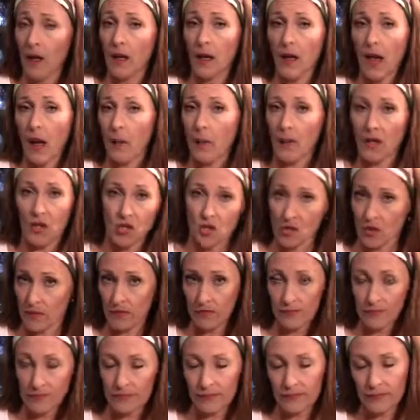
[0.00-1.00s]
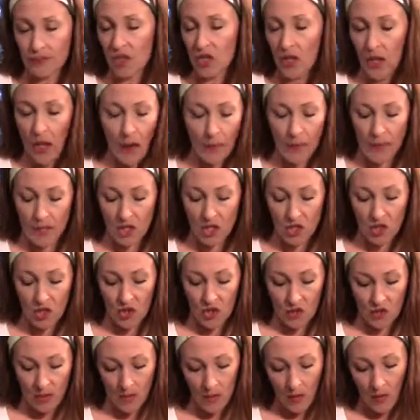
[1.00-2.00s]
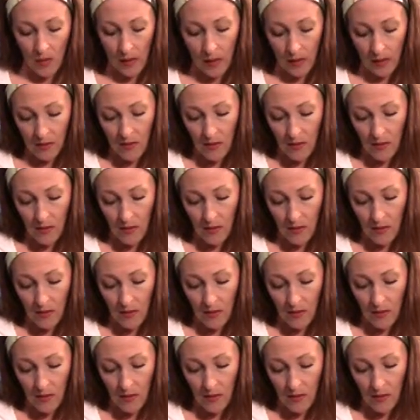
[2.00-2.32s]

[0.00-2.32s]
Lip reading: how many dishes I'm doing.